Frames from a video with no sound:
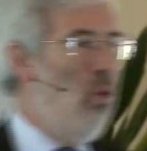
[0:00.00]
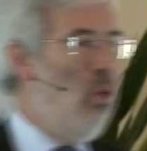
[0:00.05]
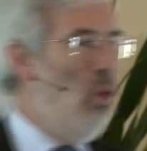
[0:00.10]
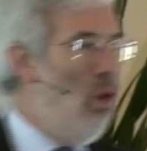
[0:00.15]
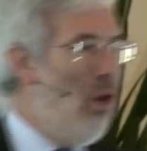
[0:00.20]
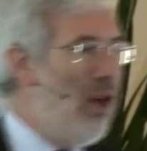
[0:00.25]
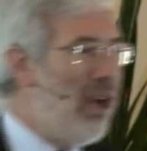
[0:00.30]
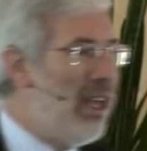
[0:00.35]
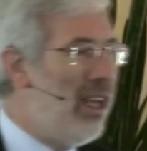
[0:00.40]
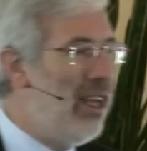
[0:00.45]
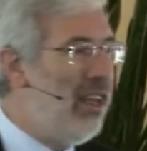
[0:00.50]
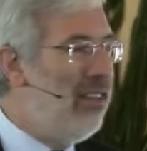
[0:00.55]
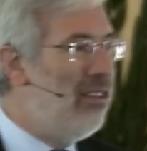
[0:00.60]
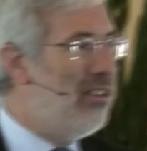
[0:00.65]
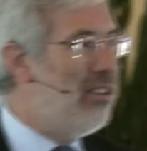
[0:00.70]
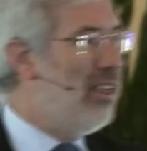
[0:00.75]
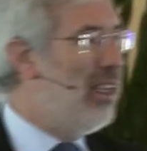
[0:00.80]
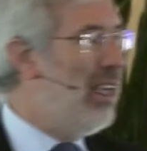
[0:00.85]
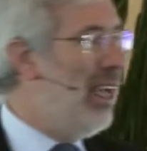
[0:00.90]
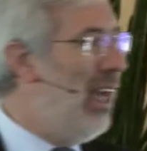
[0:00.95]
working
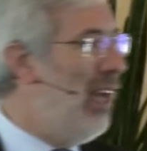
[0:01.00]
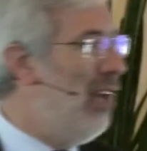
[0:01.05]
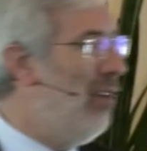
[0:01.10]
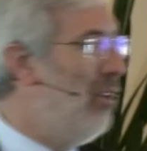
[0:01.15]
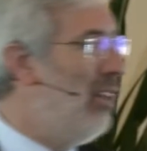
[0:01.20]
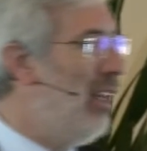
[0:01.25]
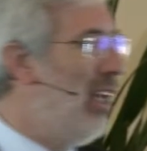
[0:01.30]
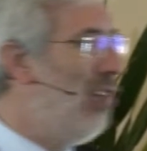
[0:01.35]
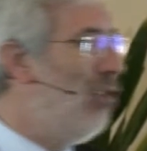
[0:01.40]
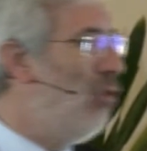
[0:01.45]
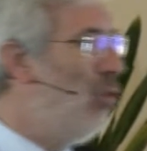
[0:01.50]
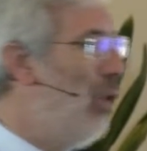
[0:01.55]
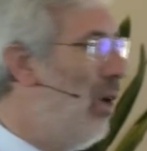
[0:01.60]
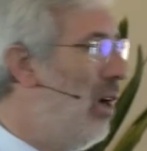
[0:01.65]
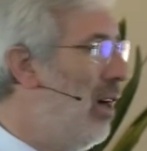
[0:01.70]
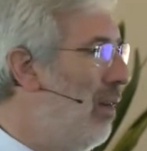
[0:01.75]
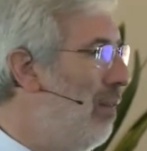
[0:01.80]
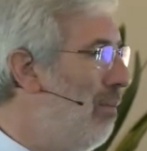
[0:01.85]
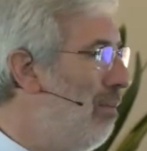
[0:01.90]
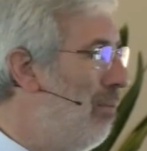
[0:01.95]
together on that
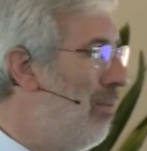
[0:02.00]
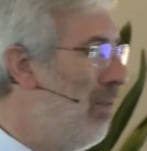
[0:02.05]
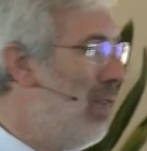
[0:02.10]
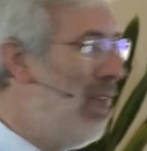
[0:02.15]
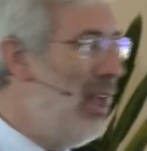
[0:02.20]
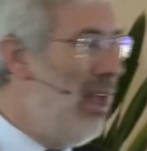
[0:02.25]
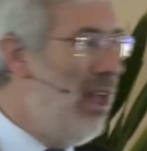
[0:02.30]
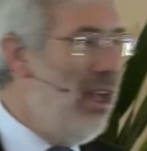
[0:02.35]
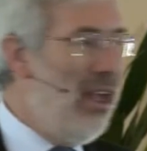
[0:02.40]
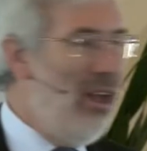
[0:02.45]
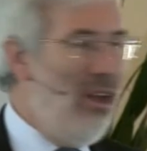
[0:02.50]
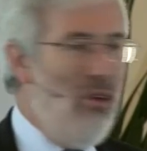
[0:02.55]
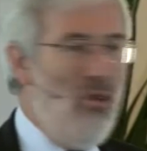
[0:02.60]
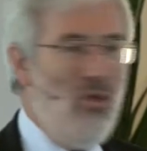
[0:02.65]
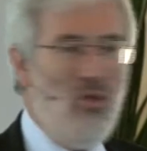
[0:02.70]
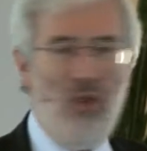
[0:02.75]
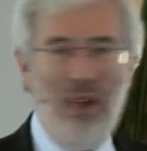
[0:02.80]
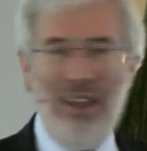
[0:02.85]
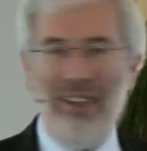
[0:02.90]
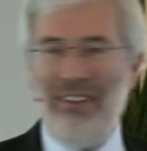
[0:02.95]
one.
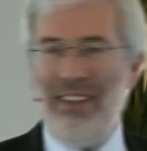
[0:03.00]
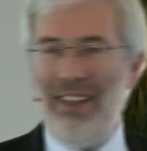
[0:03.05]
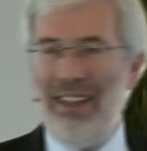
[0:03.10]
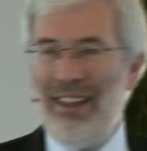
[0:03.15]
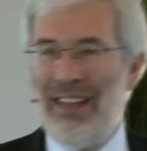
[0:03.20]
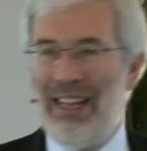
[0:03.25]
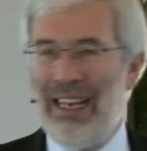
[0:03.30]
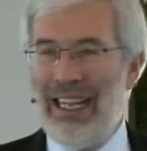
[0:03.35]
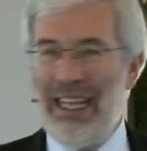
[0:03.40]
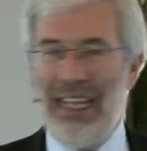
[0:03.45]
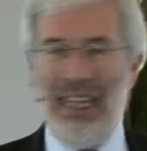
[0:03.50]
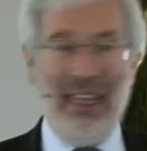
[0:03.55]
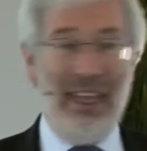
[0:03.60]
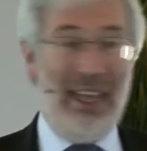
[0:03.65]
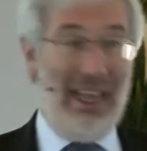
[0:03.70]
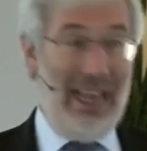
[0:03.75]
Recently,